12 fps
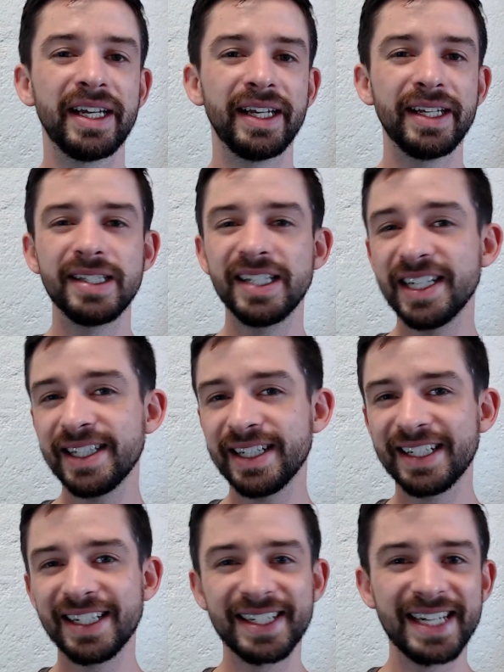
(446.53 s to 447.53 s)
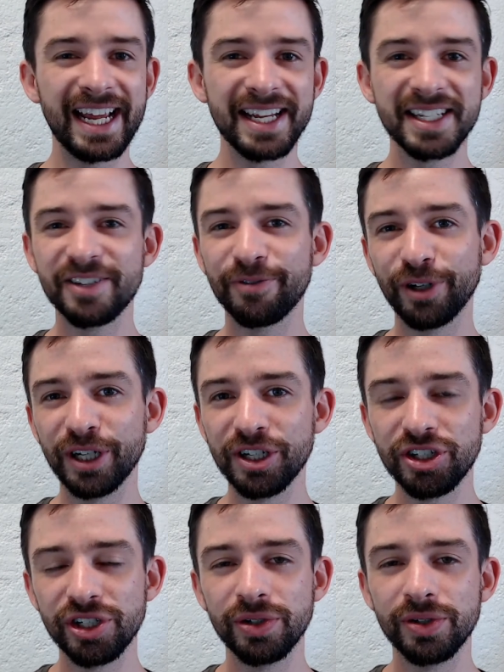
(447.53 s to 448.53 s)
it's easy to test for
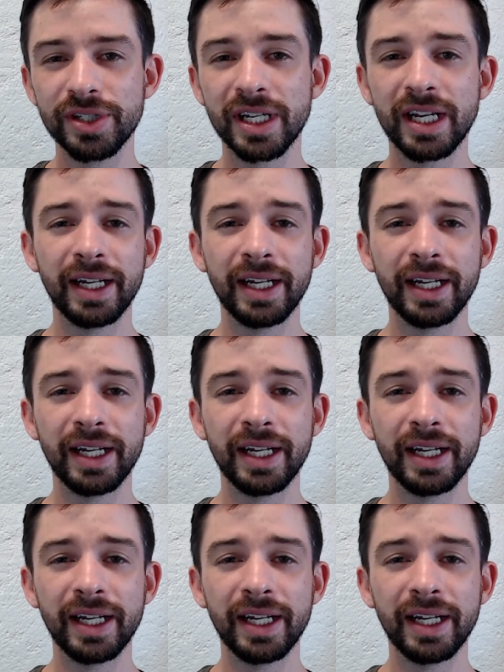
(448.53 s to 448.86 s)
issues,